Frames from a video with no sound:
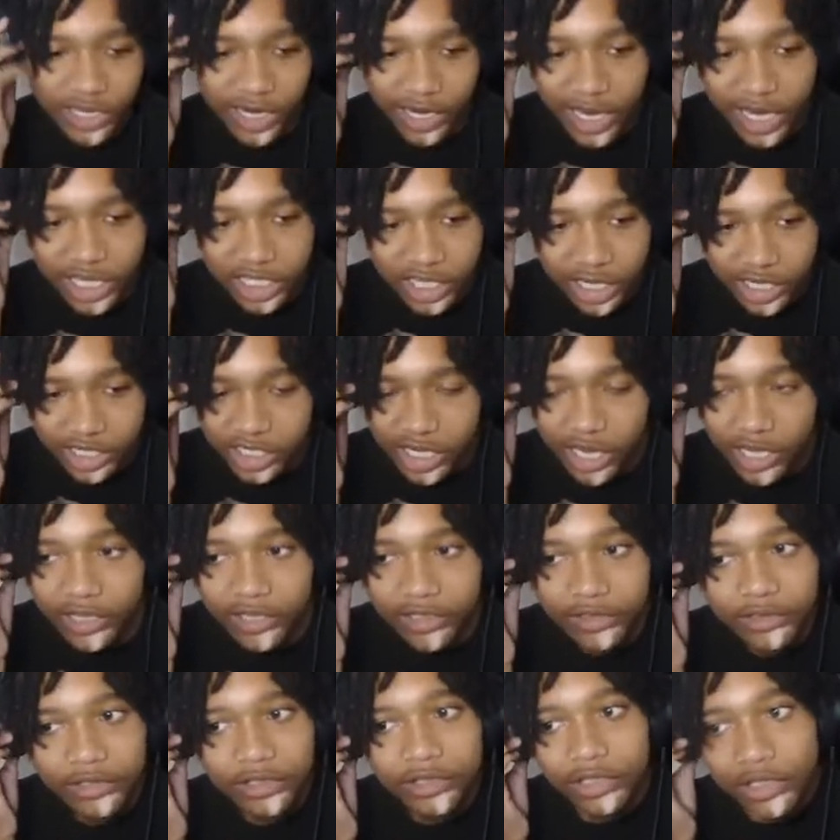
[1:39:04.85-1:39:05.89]
I got y'all,
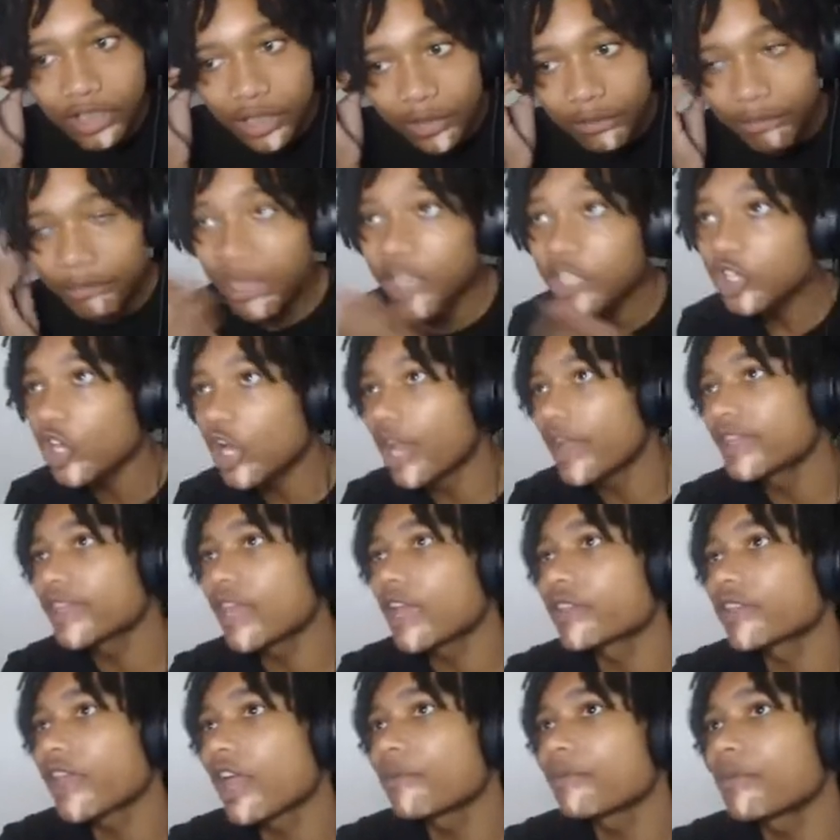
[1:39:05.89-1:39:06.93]
chat. Make sure I hit
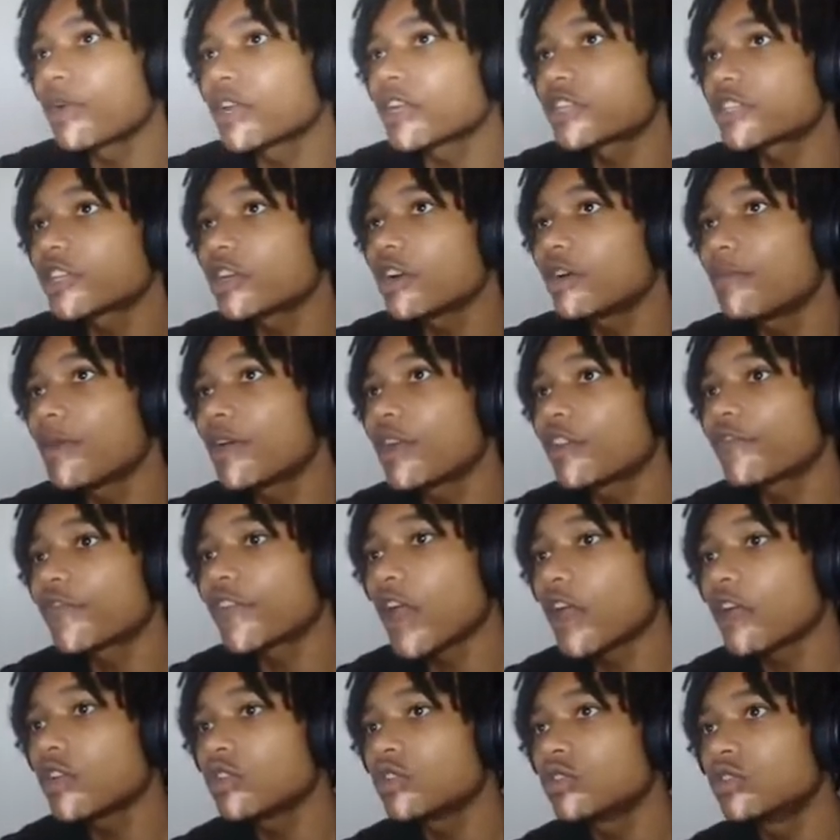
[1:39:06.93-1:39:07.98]
that like button and sub button if
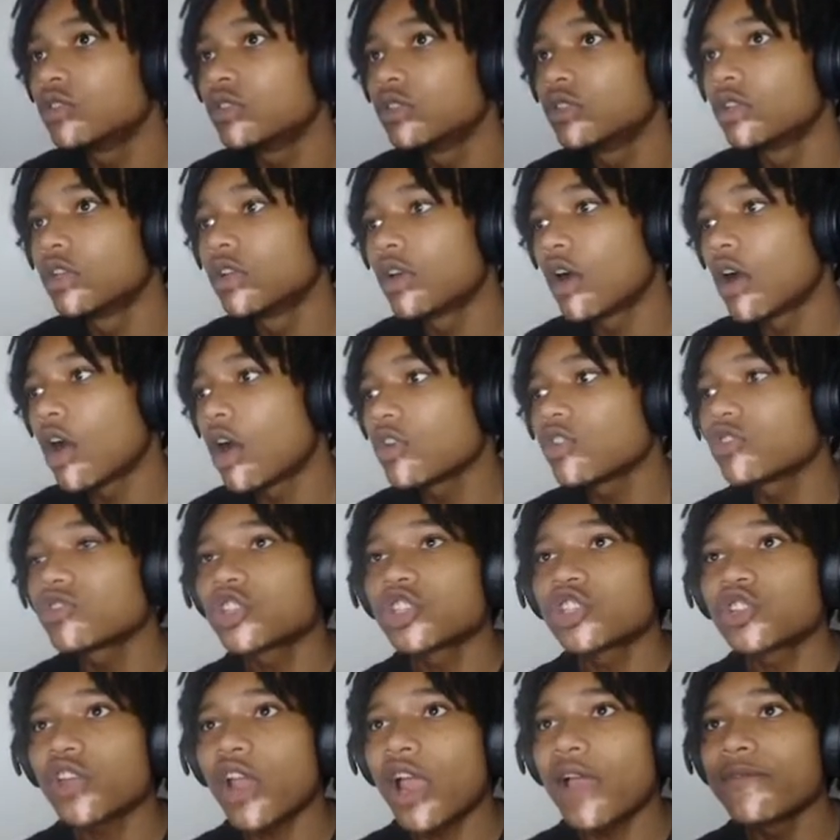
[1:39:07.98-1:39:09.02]
y'all new. All new
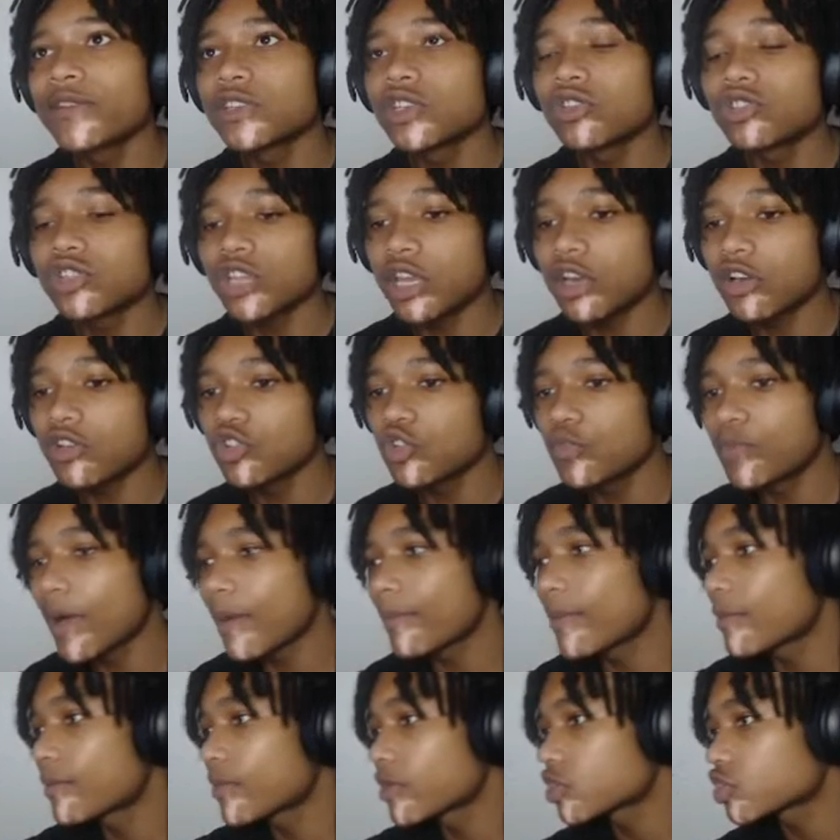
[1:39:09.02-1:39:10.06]
subscribers, your channel do
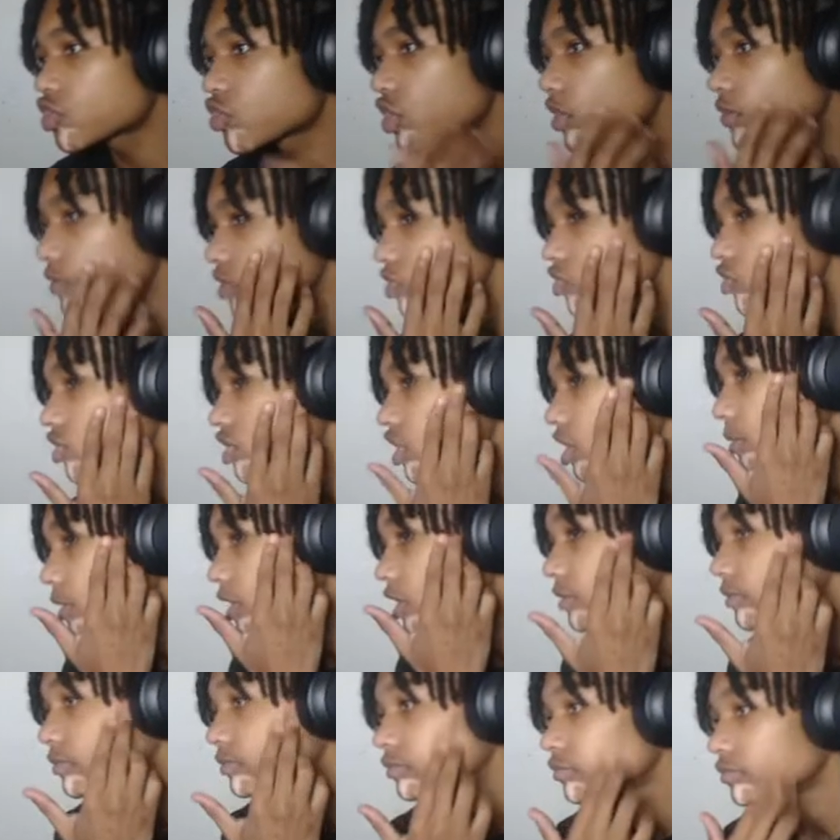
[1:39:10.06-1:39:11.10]
pop up on the screen once you sub
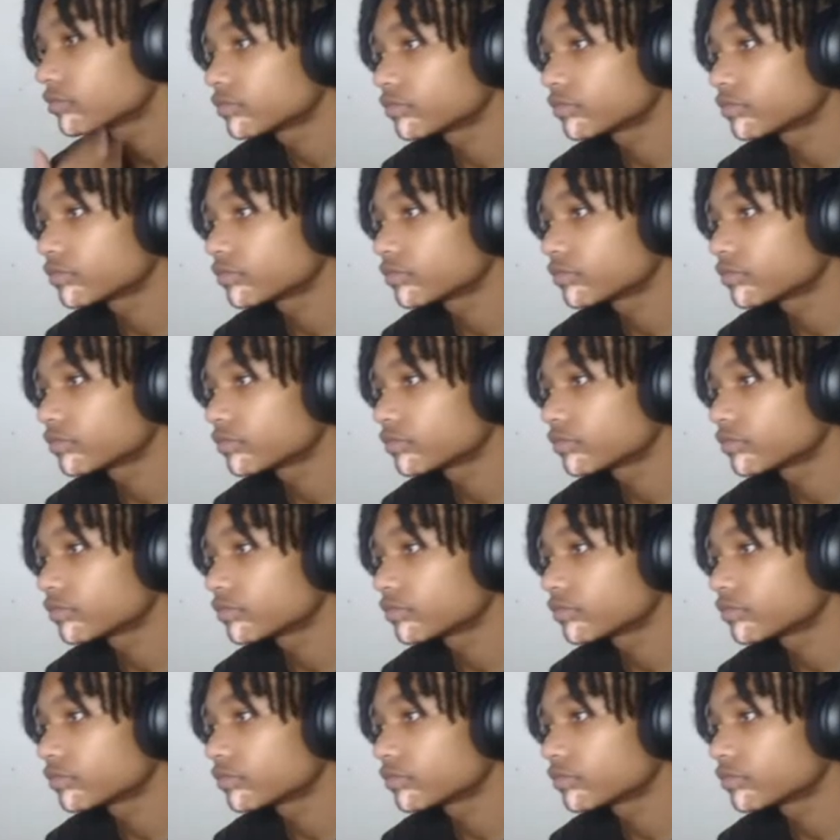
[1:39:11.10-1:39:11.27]
up.